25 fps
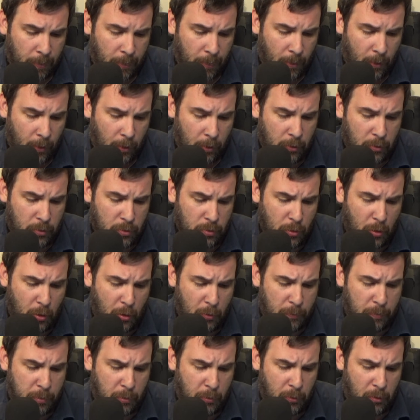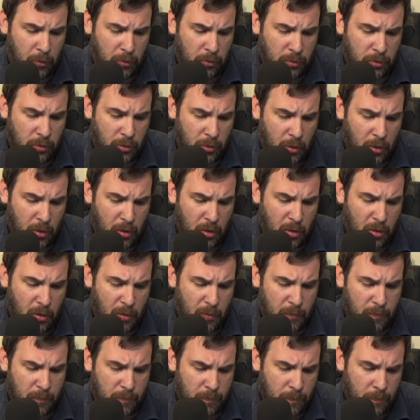There's no point
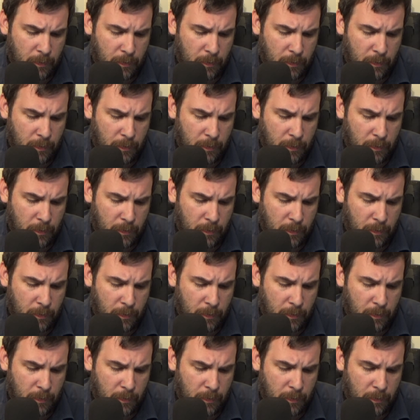doing